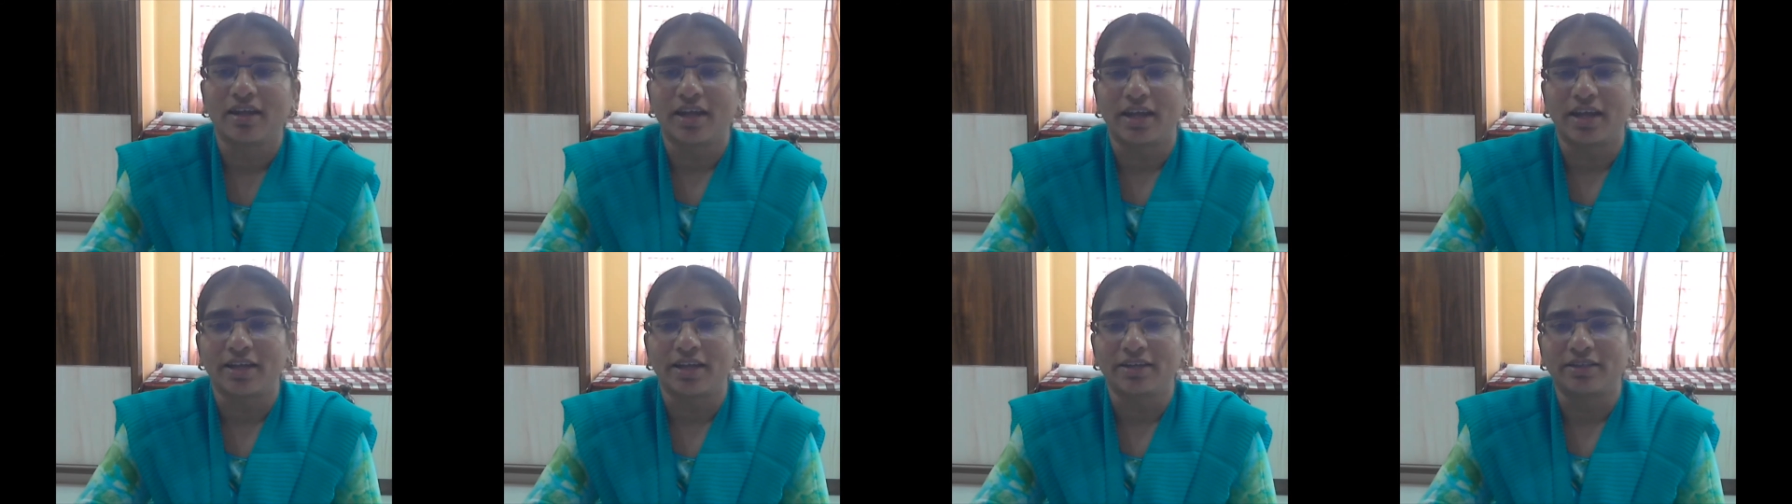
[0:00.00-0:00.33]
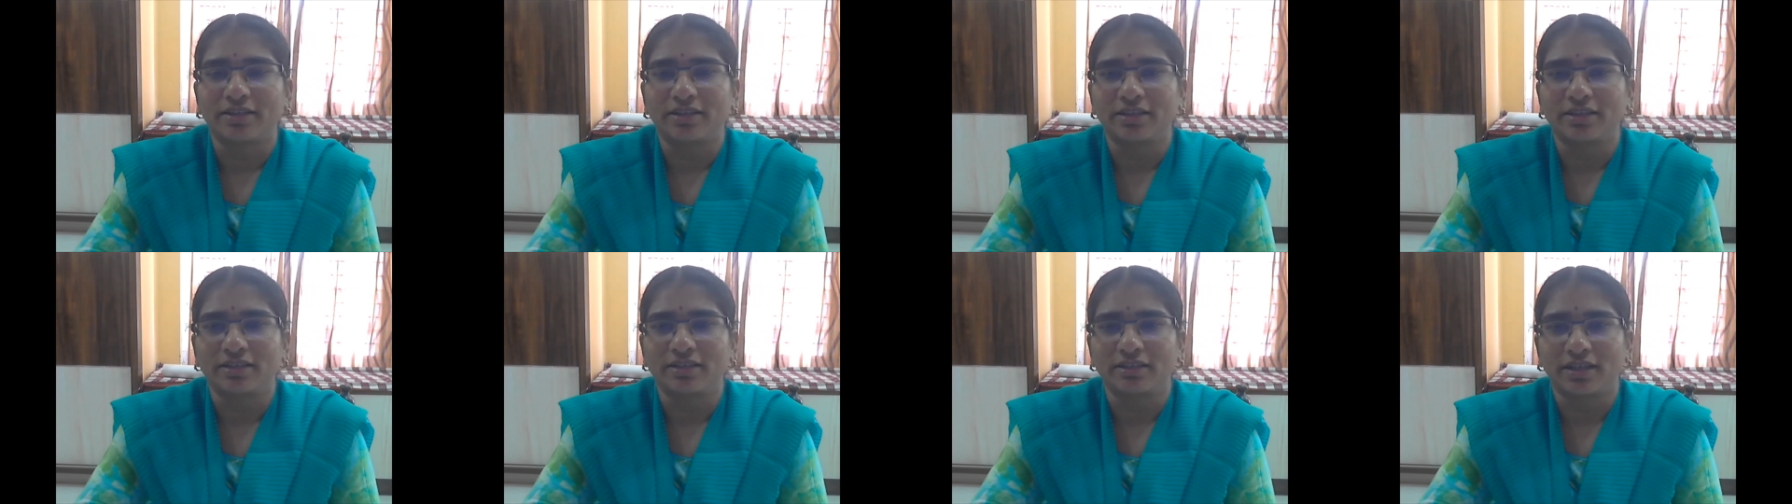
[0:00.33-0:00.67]
and
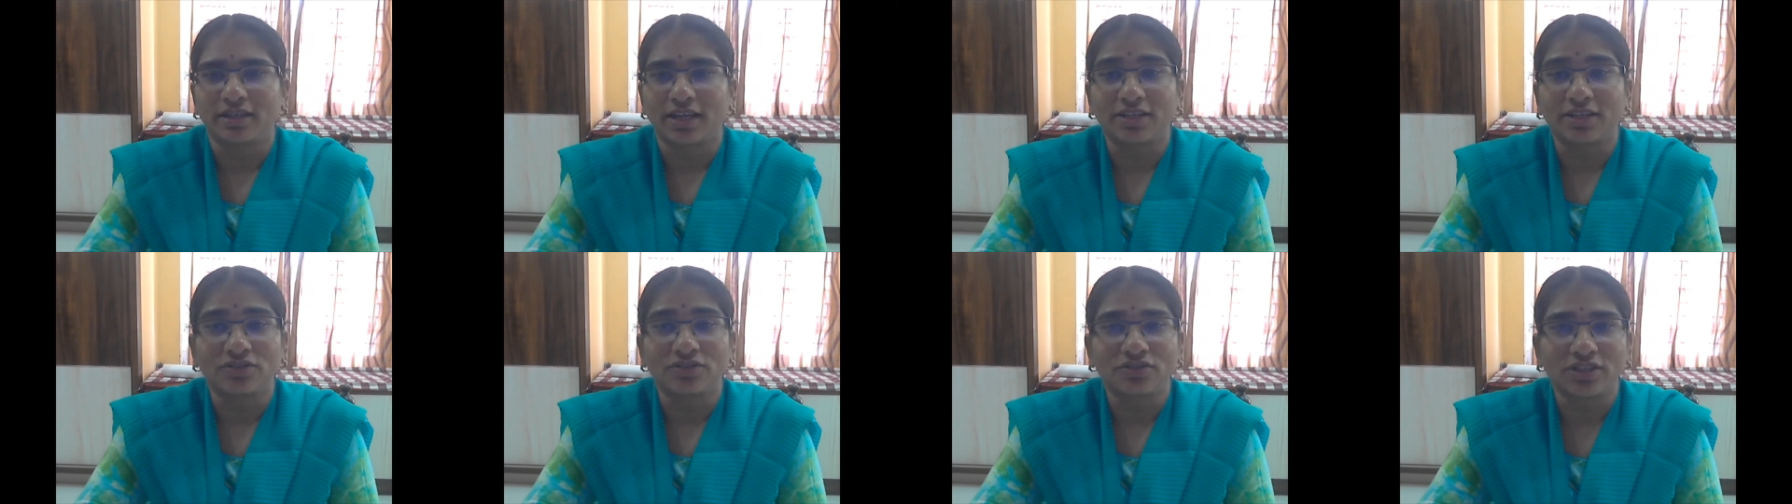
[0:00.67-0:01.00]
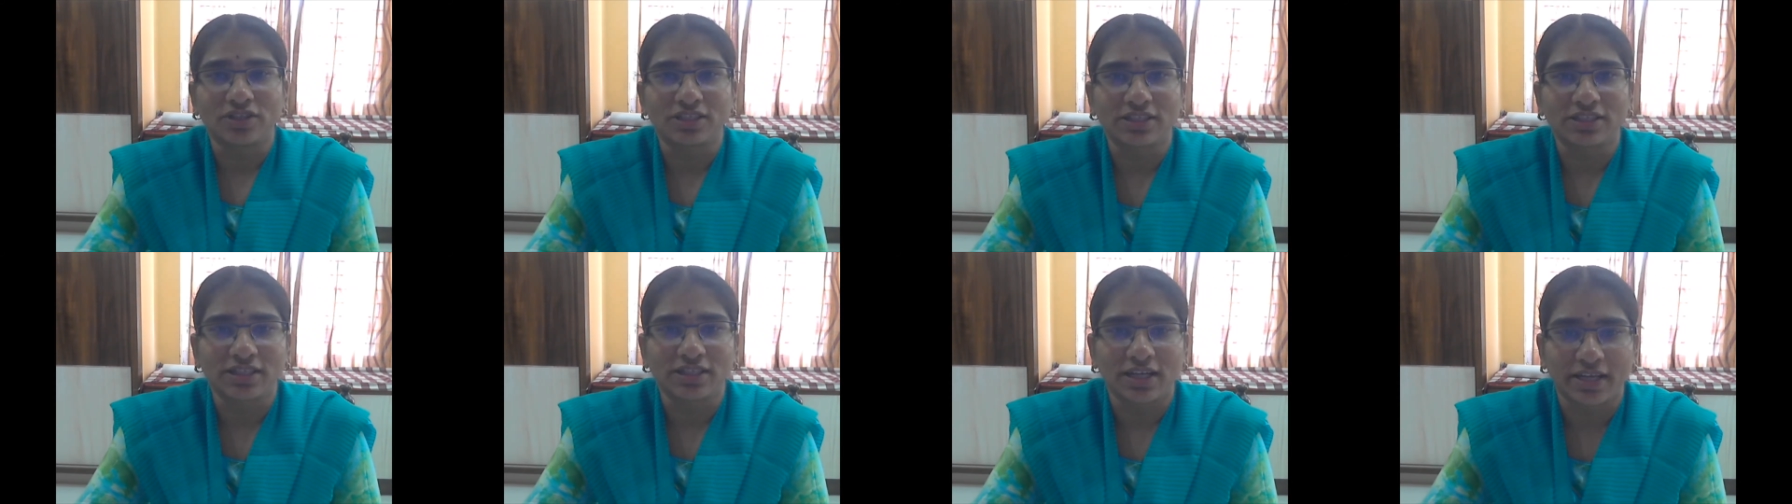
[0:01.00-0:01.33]
in
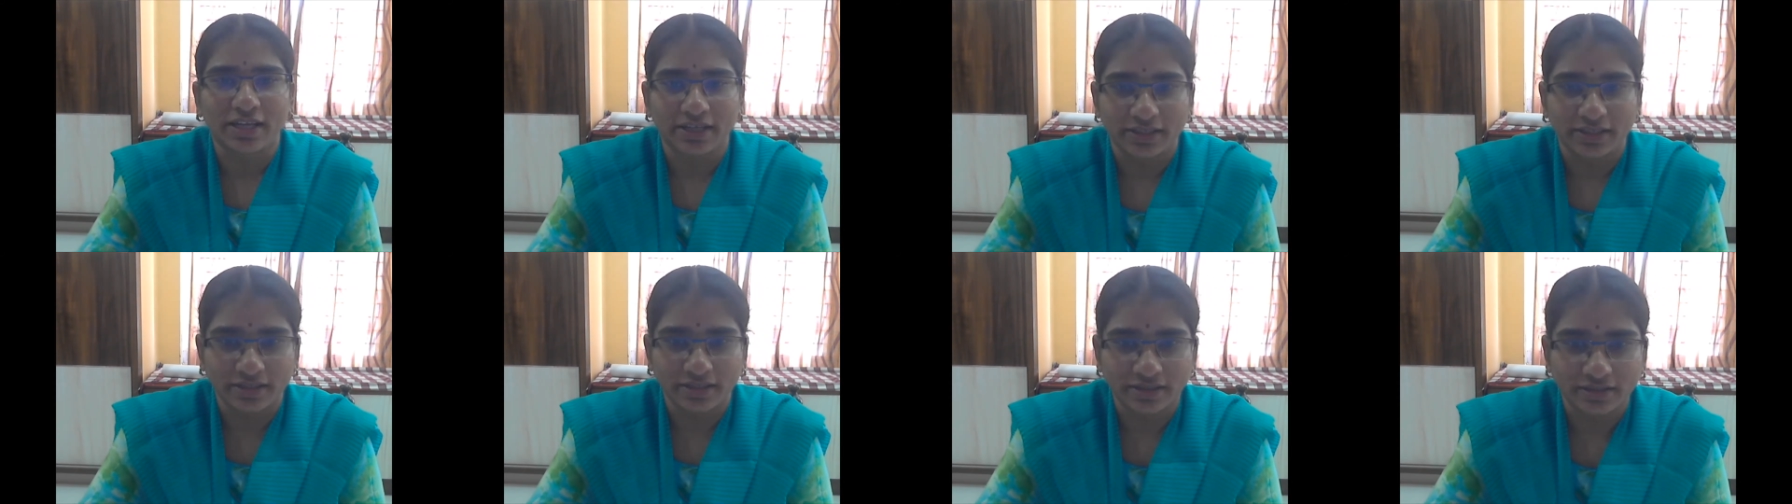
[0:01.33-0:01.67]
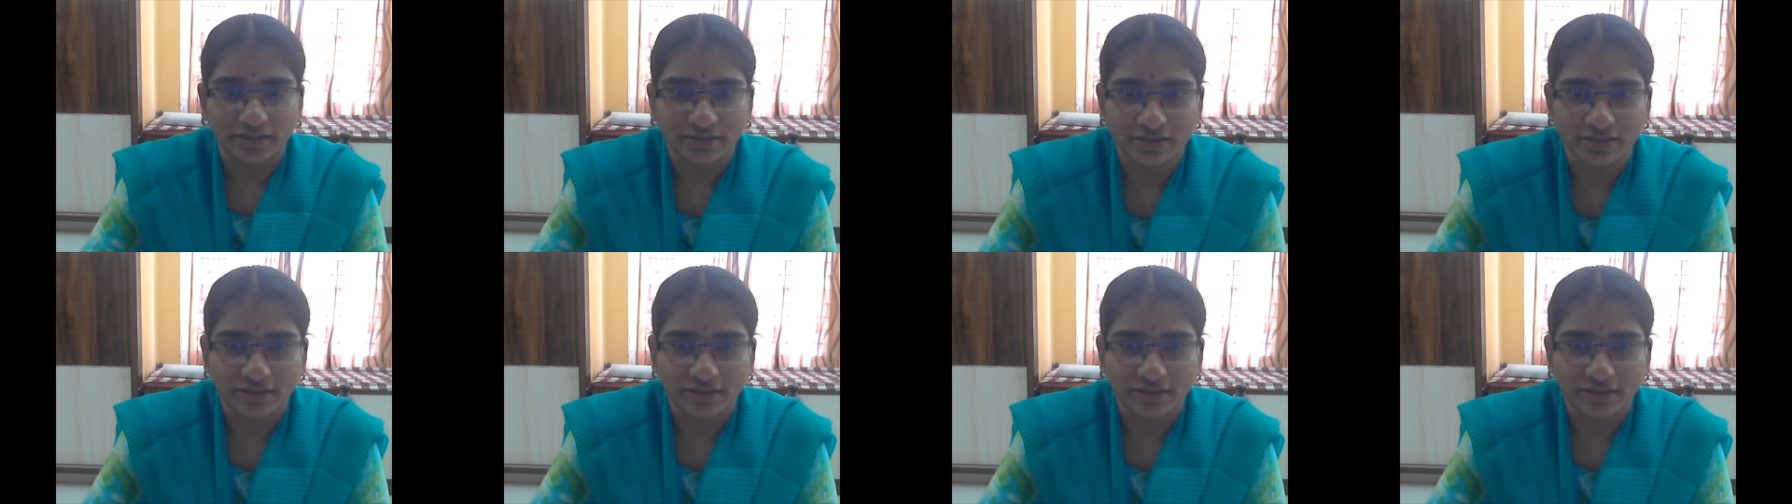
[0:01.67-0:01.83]
countries like